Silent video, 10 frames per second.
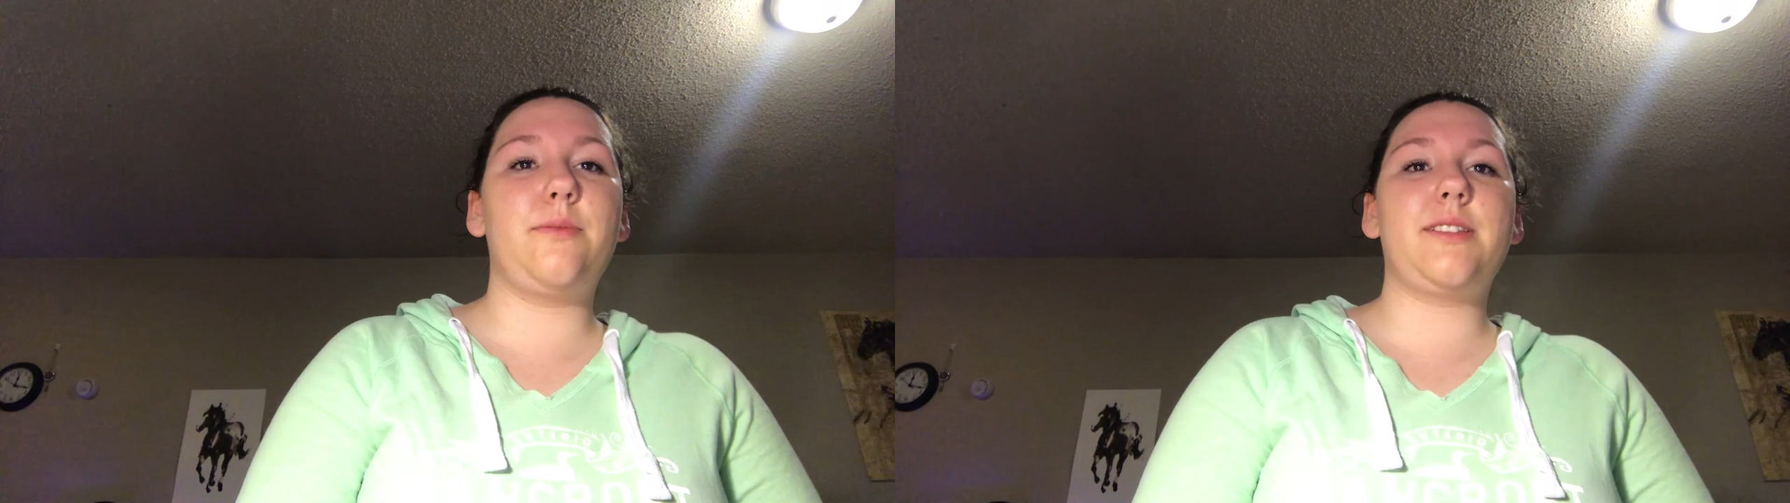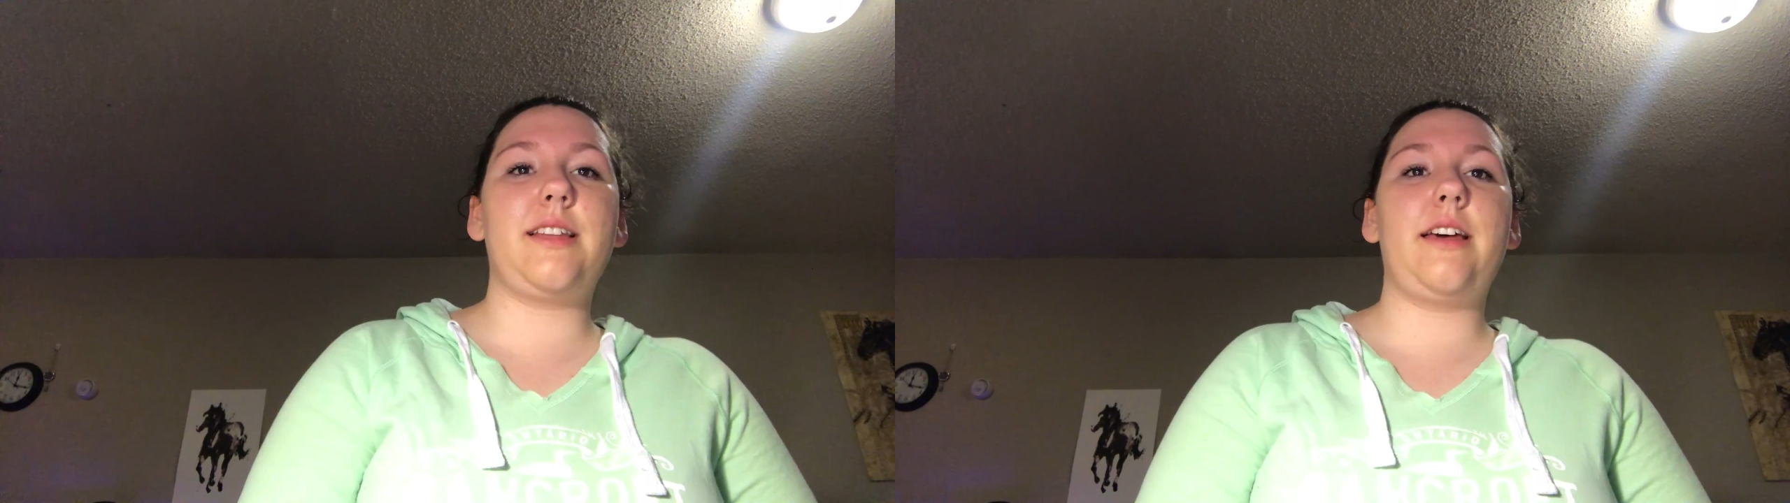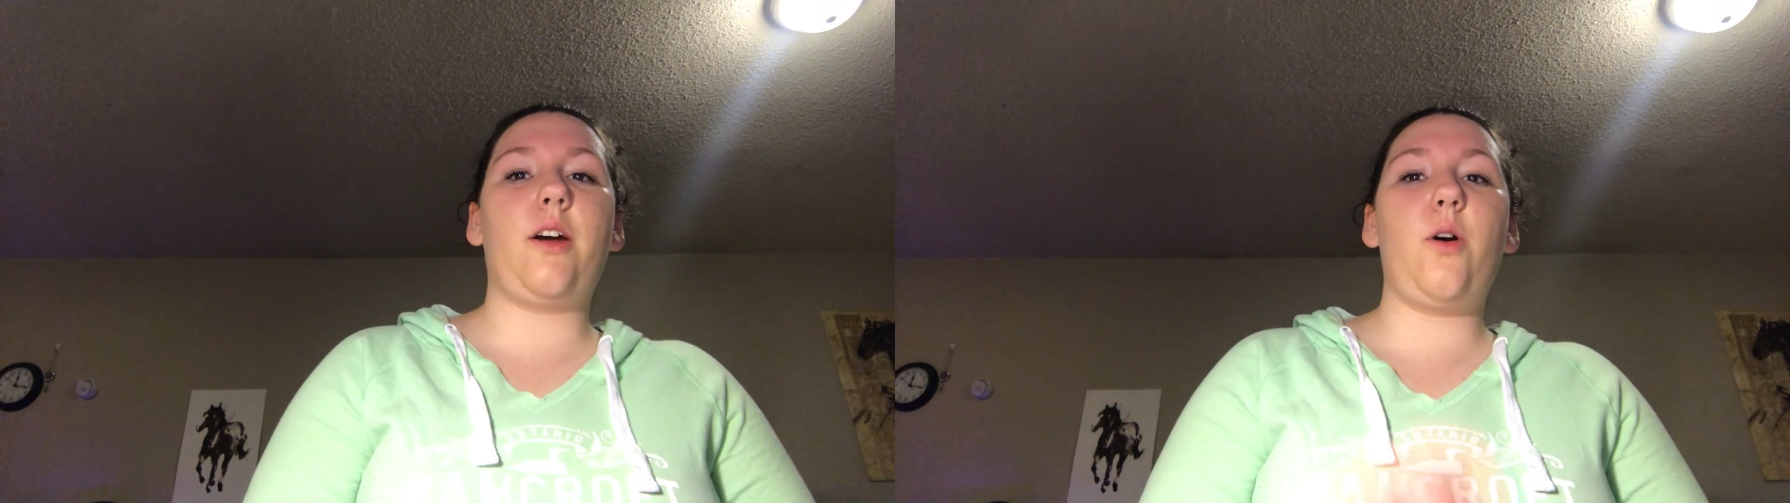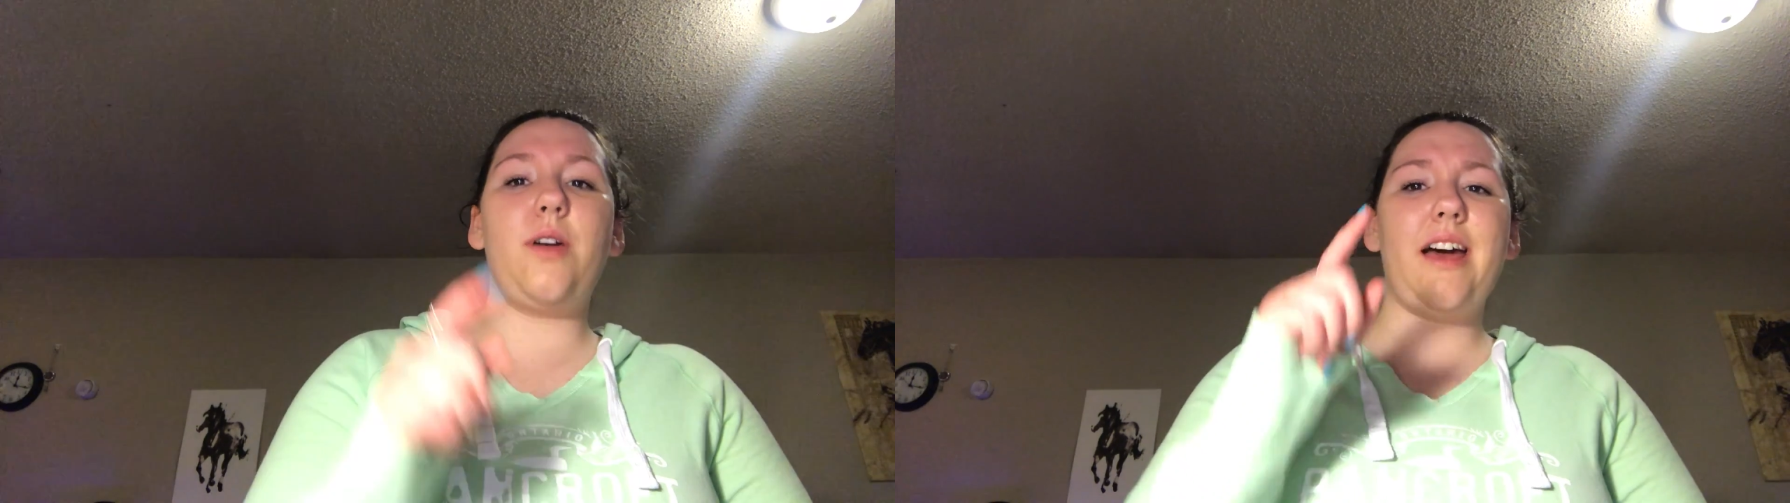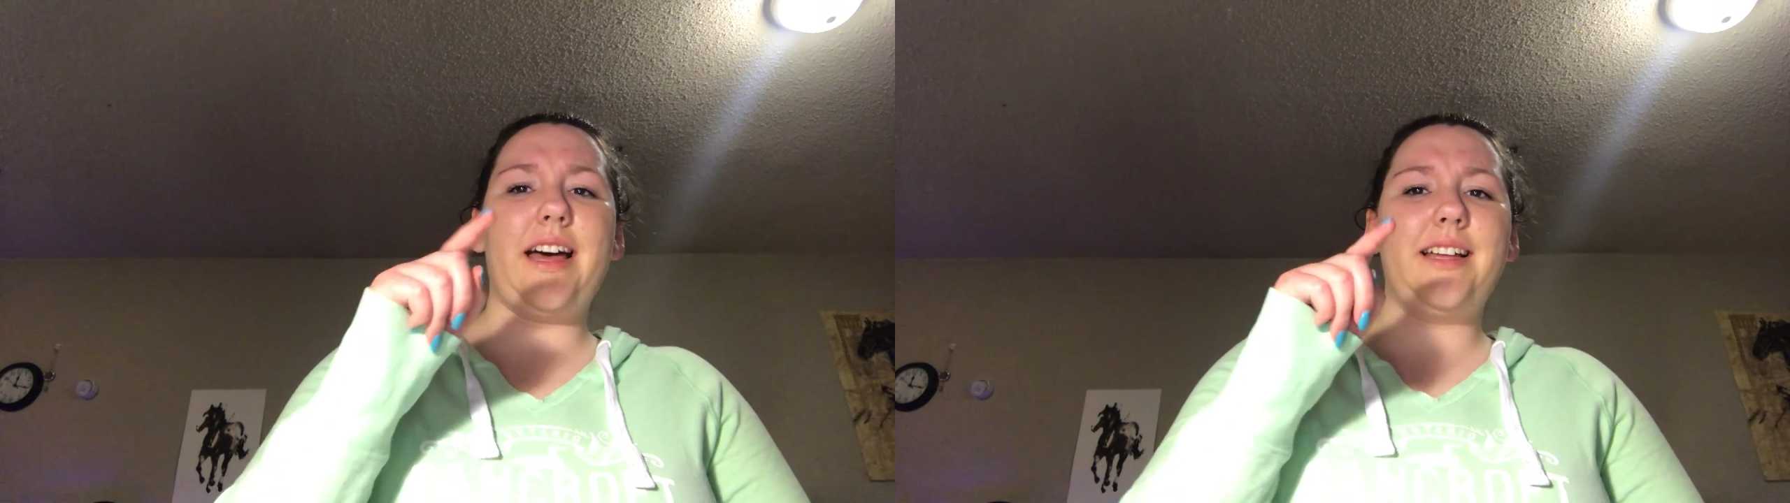I was like, oh
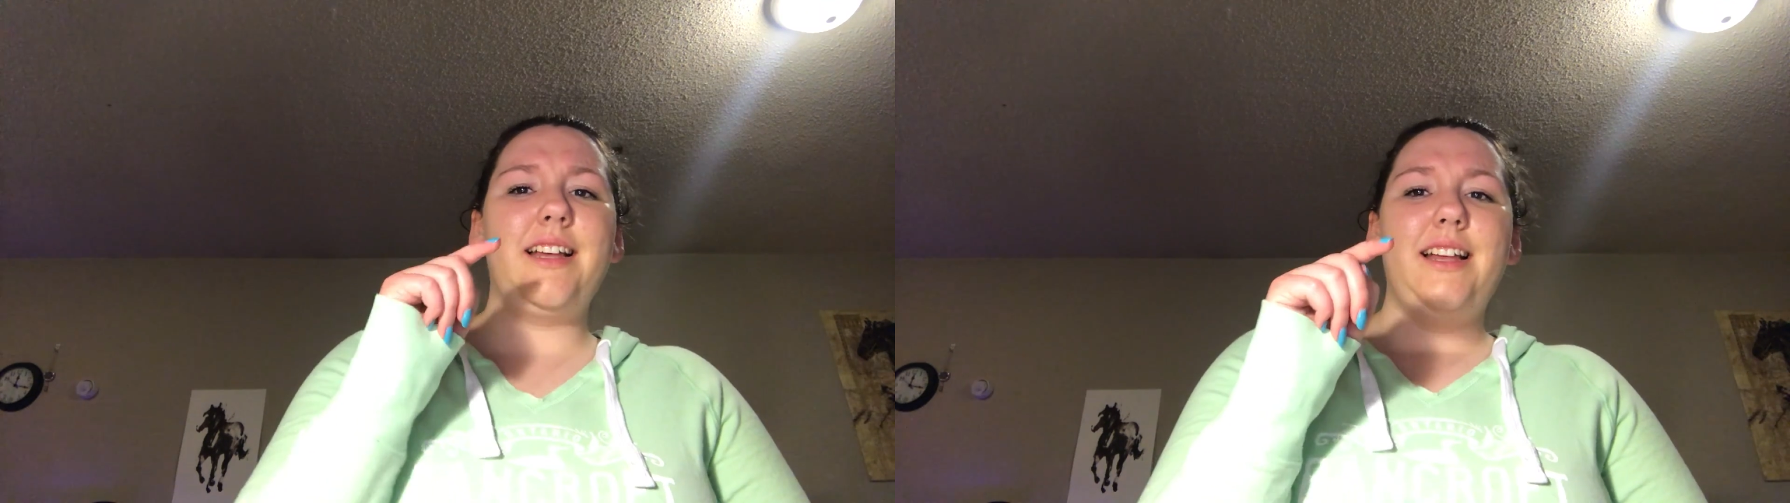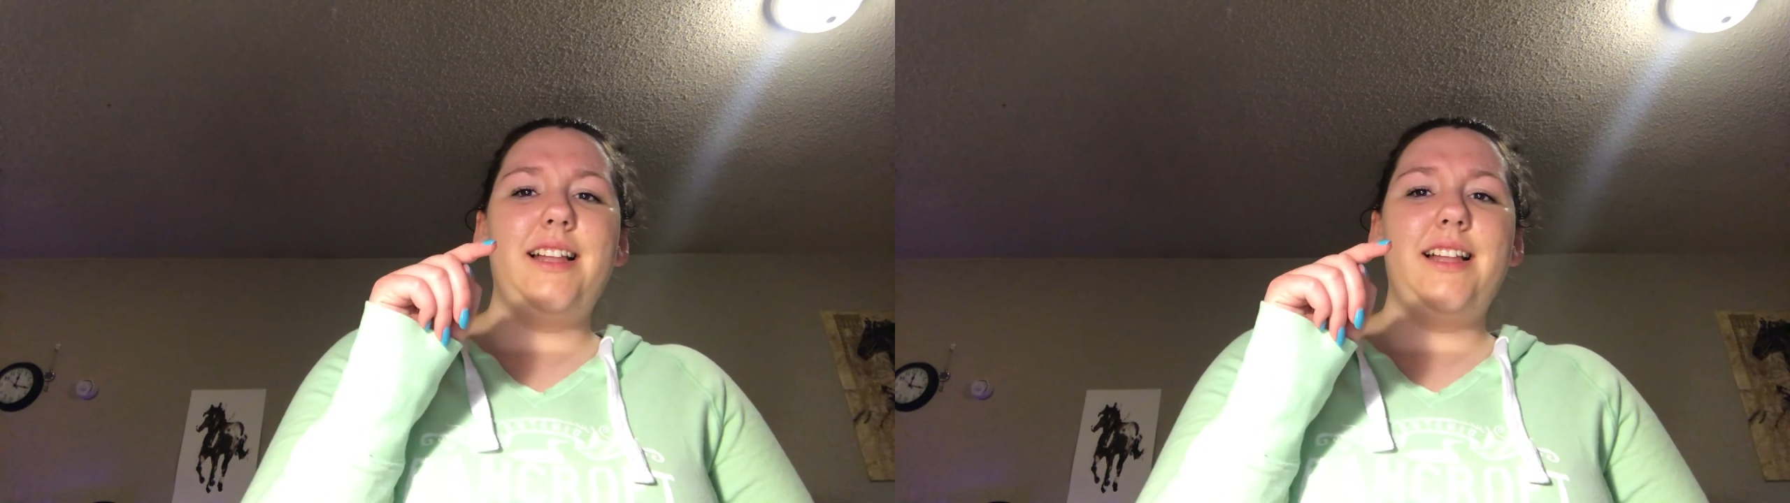yeah,